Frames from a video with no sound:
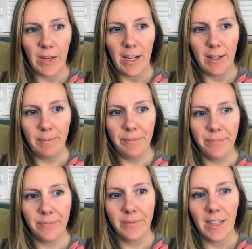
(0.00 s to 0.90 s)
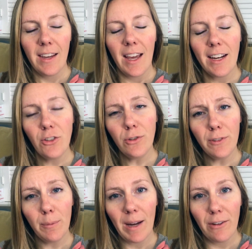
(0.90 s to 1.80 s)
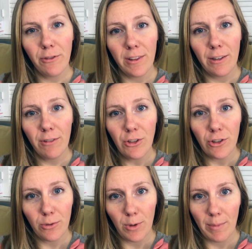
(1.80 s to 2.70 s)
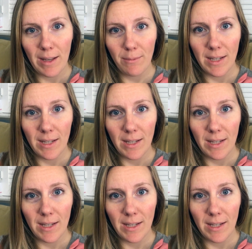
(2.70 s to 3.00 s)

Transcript: And I do feel bad for the original woman,